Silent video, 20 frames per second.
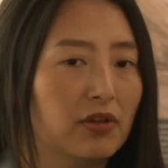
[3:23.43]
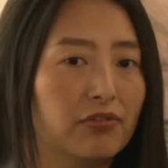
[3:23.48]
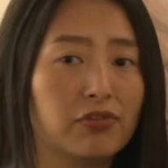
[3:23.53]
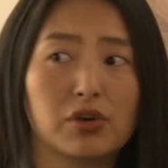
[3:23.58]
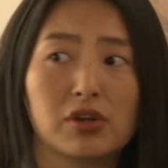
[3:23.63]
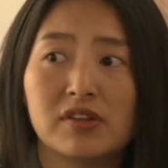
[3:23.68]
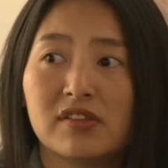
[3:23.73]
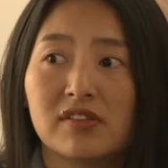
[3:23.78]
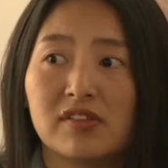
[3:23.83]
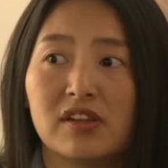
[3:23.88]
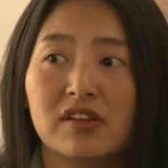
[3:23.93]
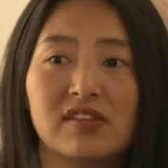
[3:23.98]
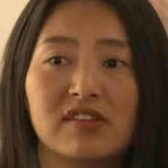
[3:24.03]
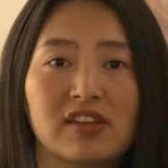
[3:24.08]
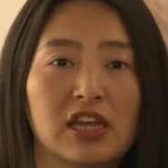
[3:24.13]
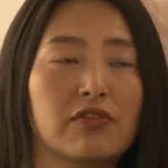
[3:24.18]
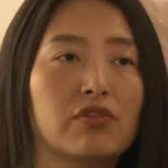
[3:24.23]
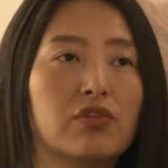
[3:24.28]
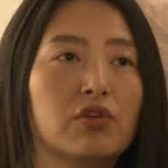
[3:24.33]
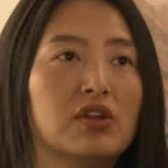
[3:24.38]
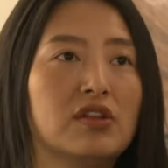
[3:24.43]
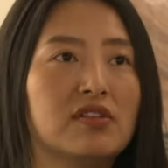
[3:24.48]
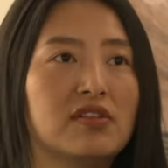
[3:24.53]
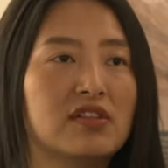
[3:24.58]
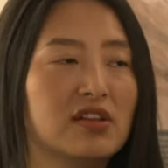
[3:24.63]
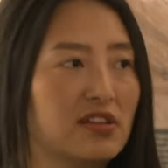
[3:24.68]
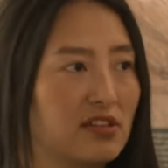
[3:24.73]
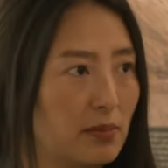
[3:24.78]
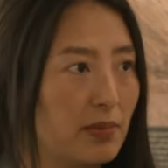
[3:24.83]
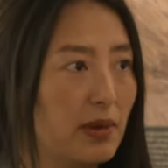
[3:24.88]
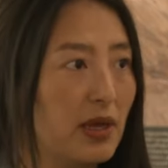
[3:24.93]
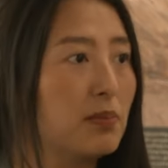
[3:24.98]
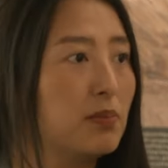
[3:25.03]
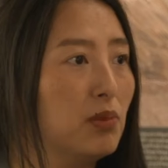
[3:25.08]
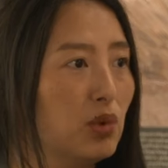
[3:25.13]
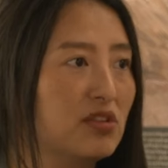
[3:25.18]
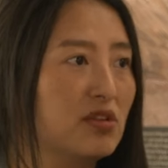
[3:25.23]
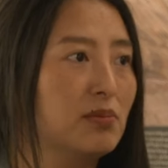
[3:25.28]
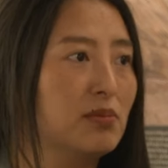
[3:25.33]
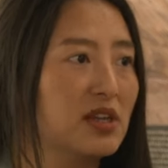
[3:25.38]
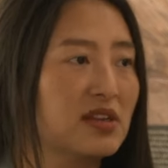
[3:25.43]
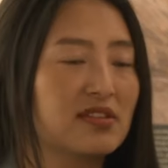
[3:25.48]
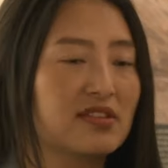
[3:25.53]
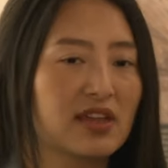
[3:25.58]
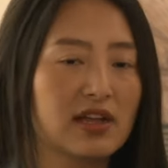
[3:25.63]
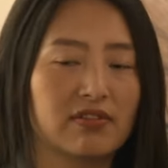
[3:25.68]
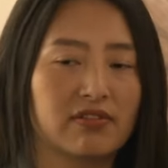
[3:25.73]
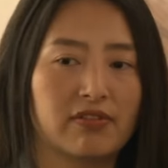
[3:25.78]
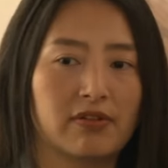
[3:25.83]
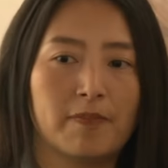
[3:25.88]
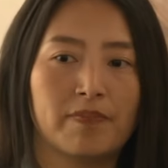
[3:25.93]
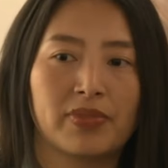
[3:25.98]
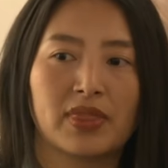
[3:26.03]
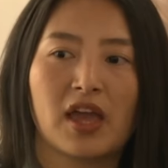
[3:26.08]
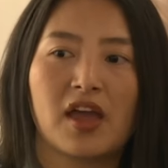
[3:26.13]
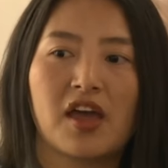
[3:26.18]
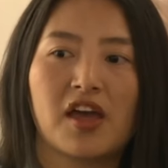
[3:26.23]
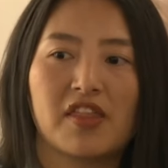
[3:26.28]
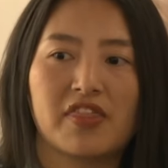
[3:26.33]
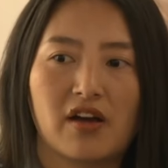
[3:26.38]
For instance, take for instance Tibet Museum itself.